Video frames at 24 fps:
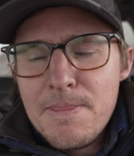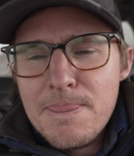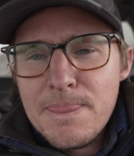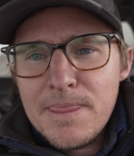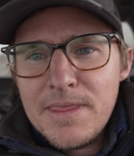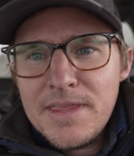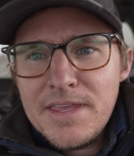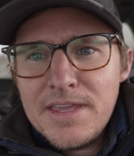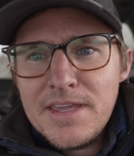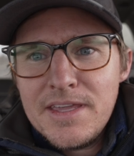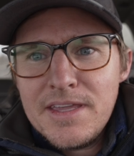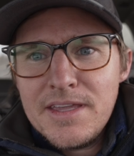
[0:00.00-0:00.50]

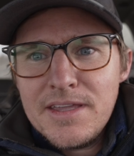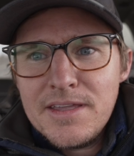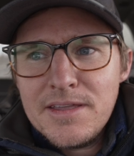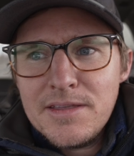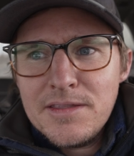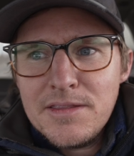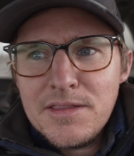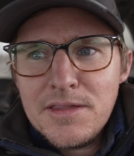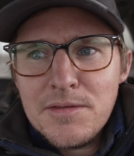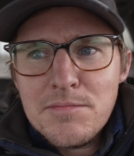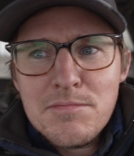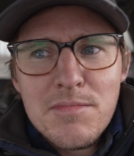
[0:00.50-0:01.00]

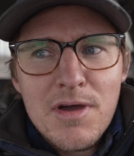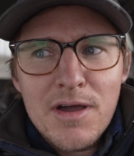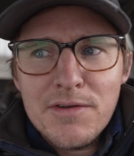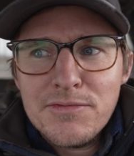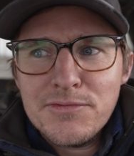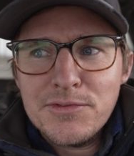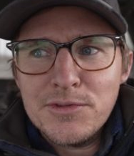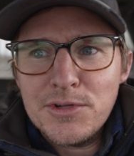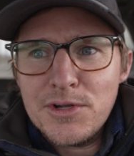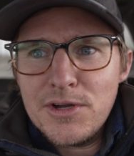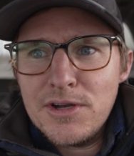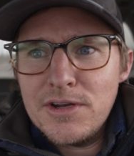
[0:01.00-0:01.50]
the
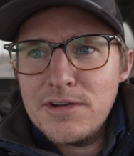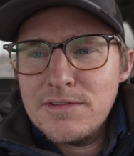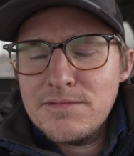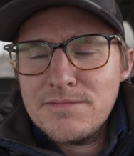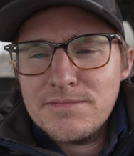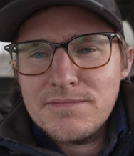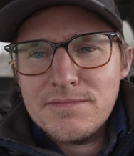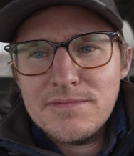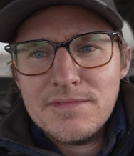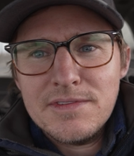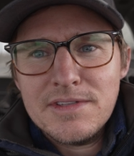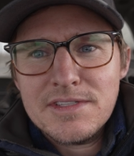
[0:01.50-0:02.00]
muffler
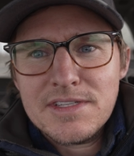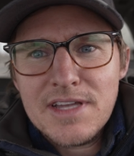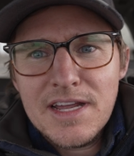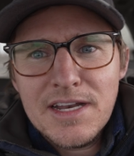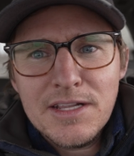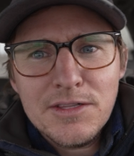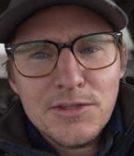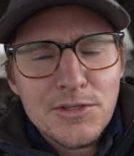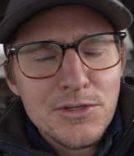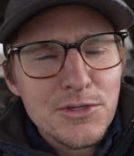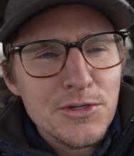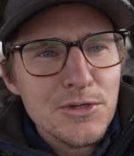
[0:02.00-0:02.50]
is
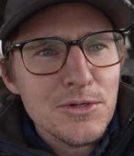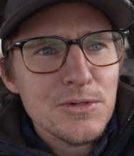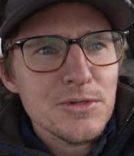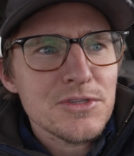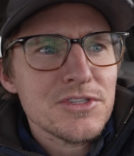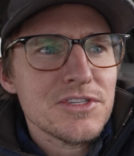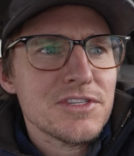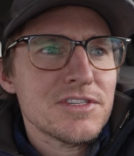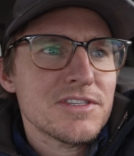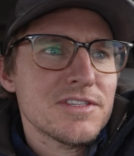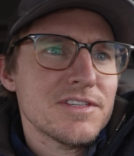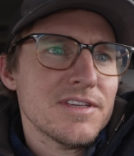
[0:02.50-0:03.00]
kind of
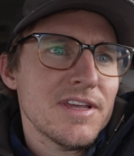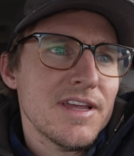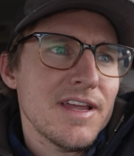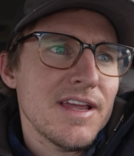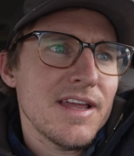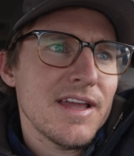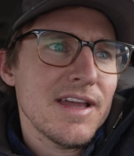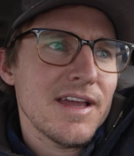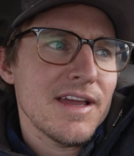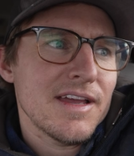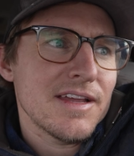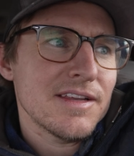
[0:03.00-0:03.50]
loose,
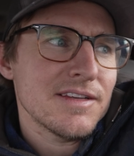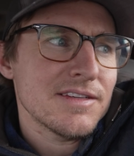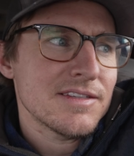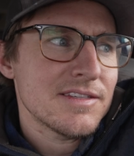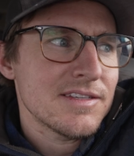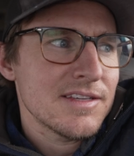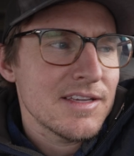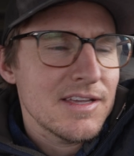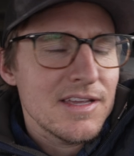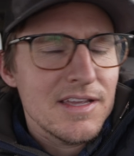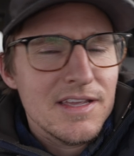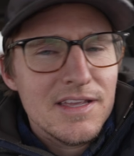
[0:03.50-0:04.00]

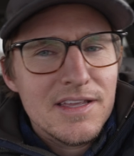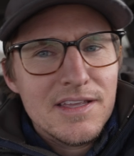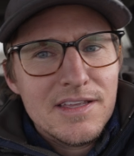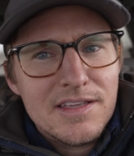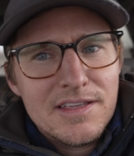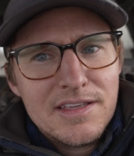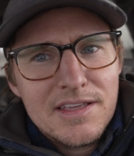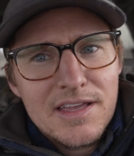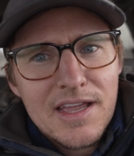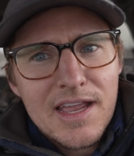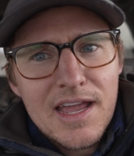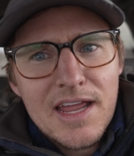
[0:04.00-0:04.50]
and
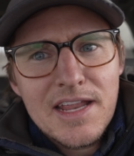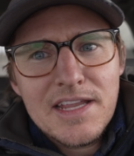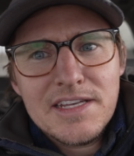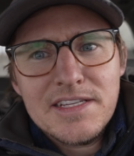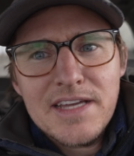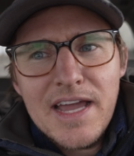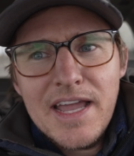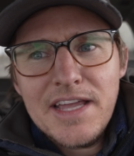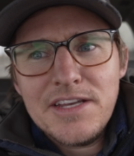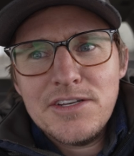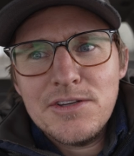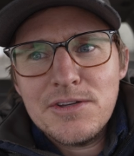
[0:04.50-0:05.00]
I kind of
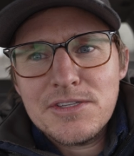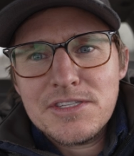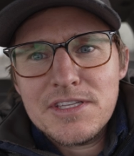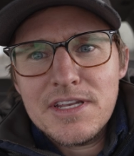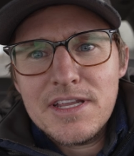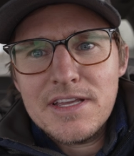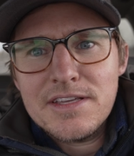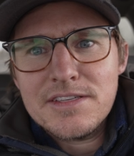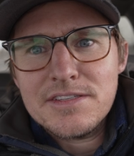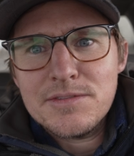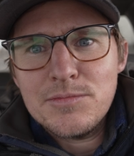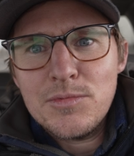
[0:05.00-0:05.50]
diagnose it
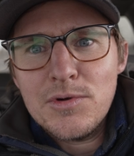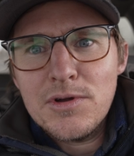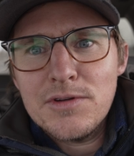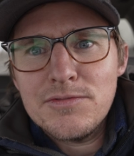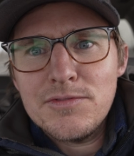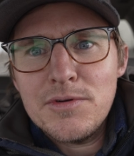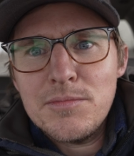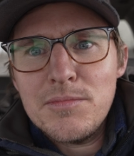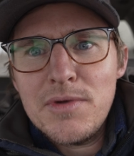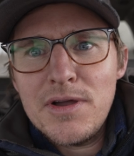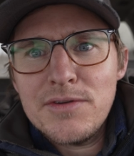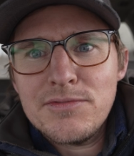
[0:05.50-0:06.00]
as more
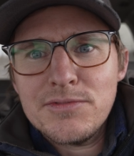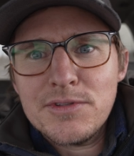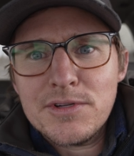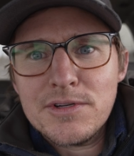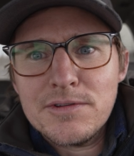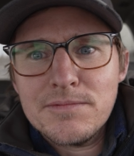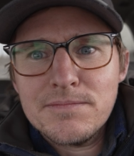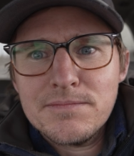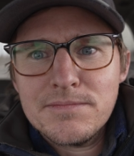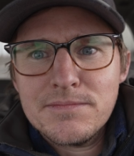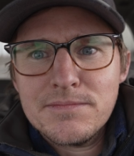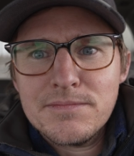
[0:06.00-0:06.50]
of a
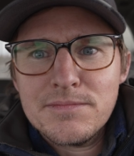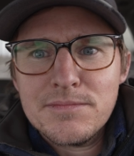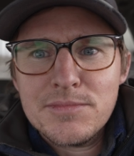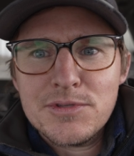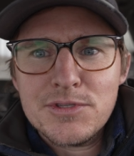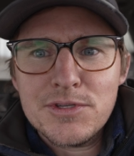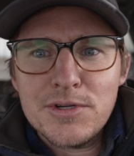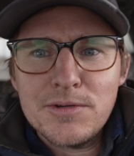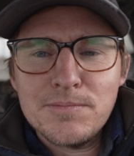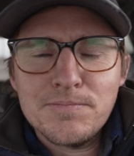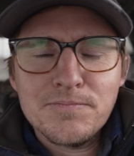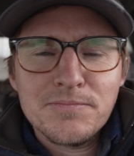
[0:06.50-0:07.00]
muffler.
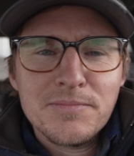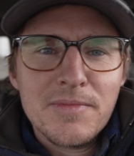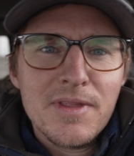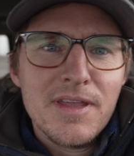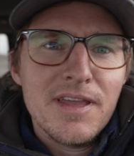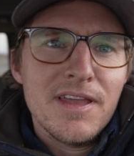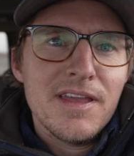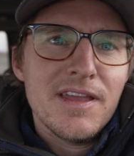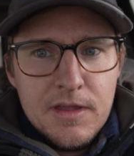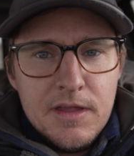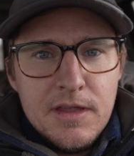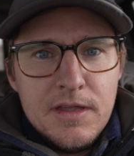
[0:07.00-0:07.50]
So
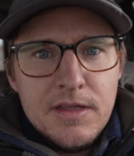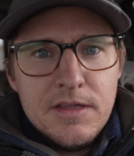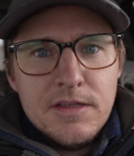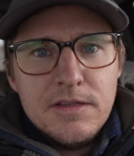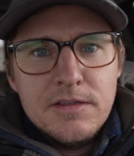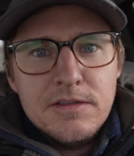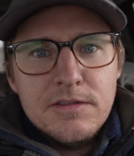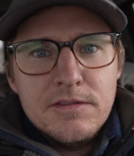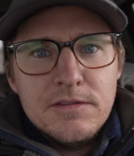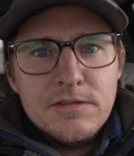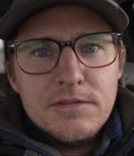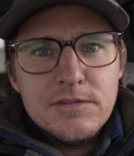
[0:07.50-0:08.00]

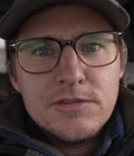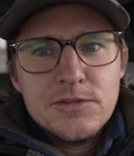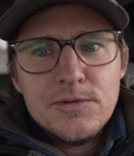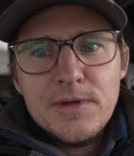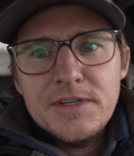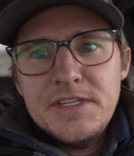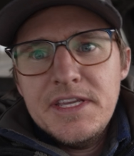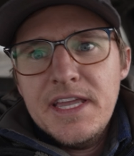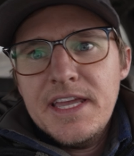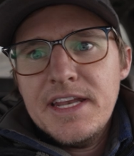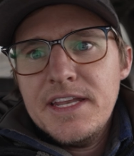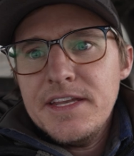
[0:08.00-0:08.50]
I
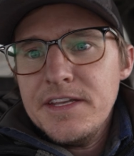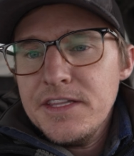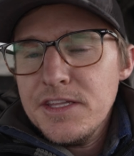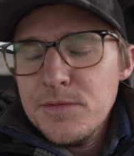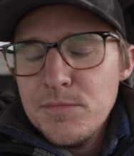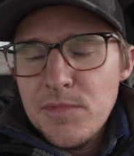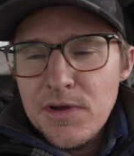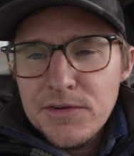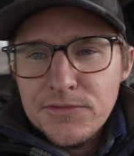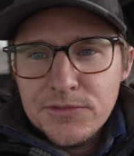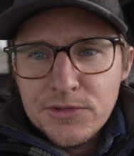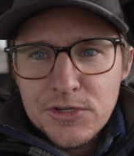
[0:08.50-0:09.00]
take it in the
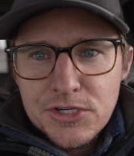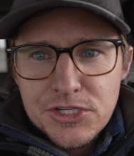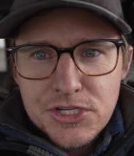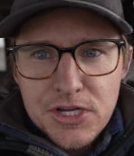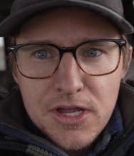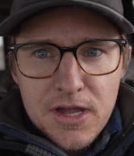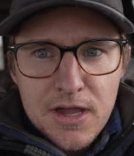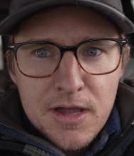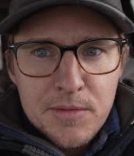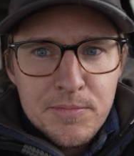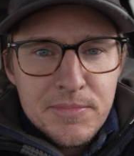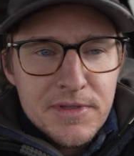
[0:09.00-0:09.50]
muffler
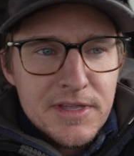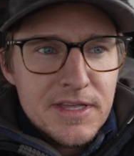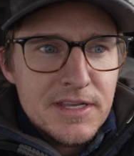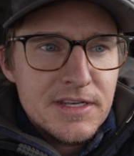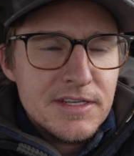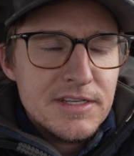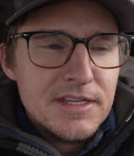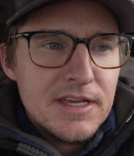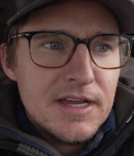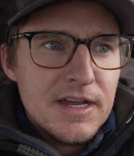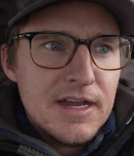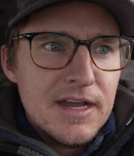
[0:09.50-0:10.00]
shop,
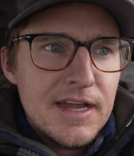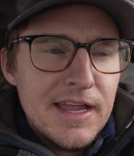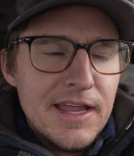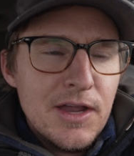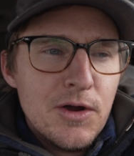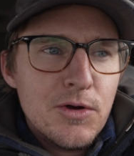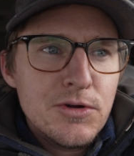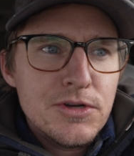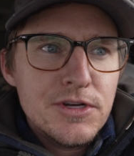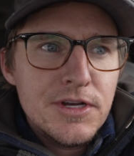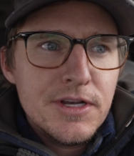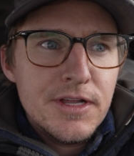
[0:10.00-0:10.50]
and I
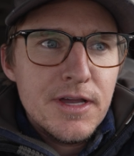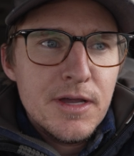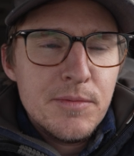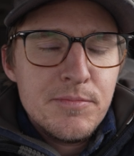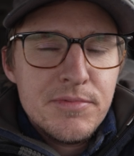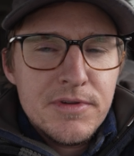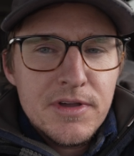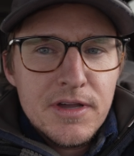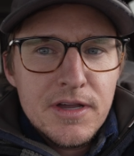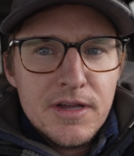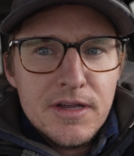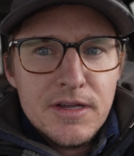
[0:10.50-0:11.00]
ordered up
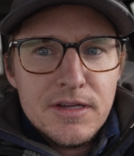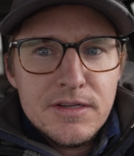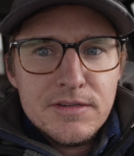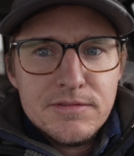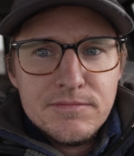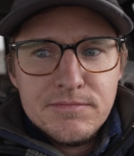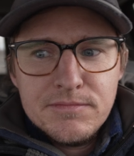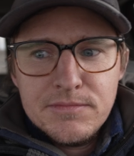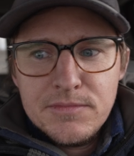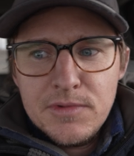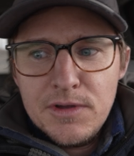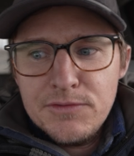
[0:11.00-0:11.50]
a
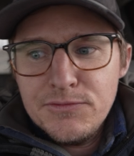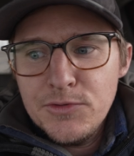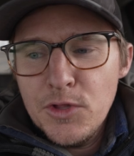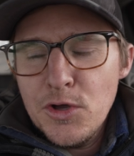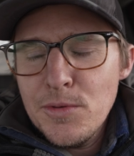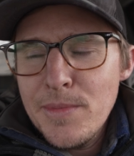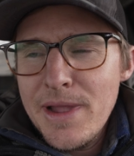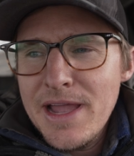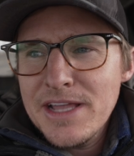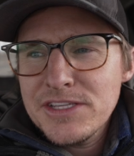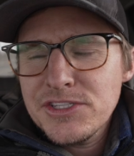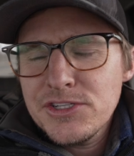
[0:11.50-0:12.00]

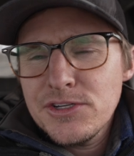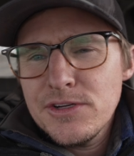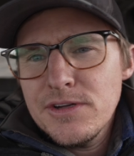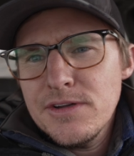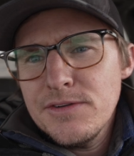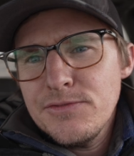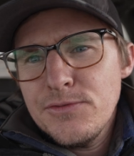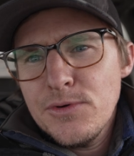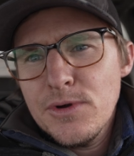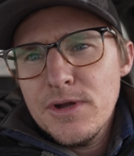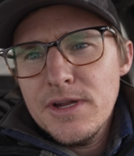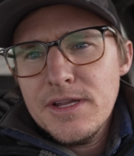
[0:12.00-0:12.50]
Flowmaster
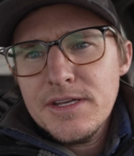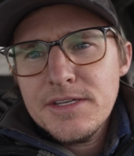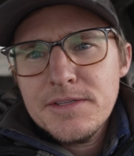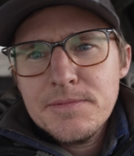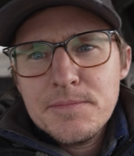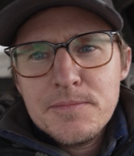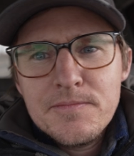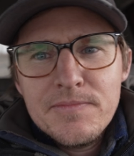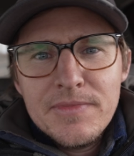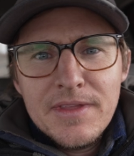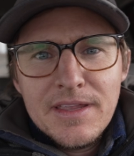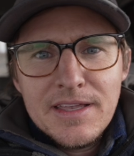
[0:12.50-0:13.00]
for it,
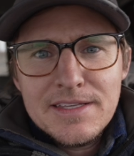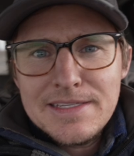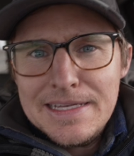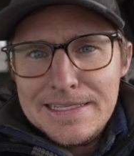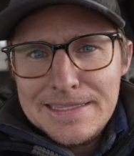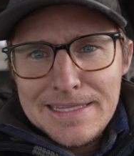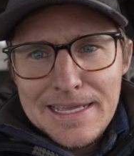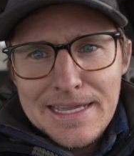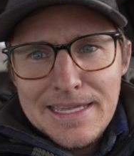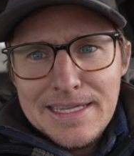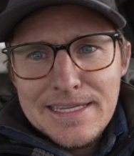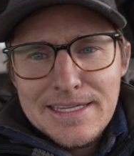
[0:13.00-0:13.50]
because I
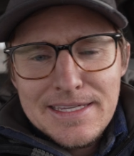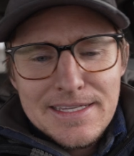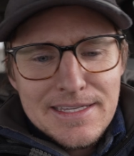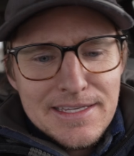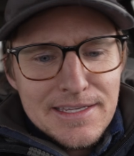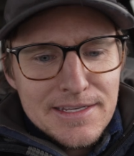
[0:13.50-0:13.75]
like,